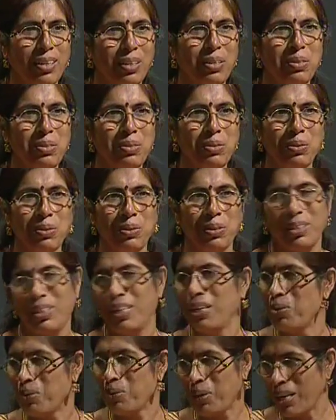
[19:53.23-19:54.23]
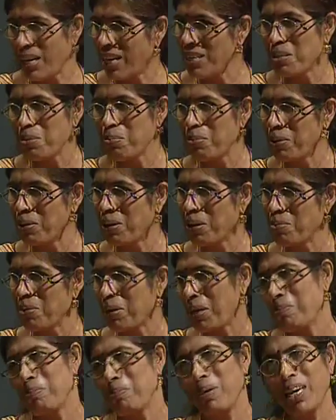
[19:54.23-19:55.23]
So then you can write a program,
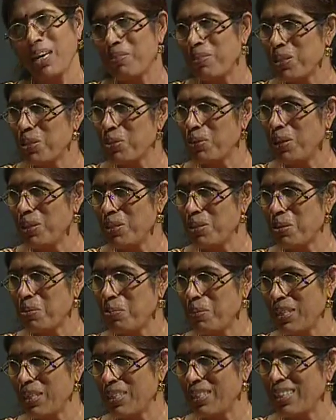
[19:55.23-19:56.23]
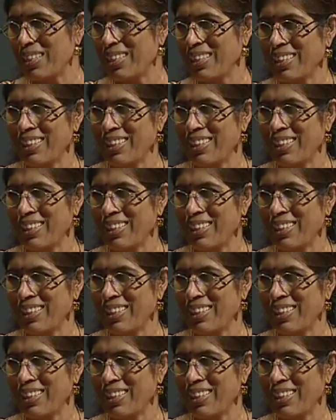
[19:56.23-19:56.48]
you can make a virtual instrument.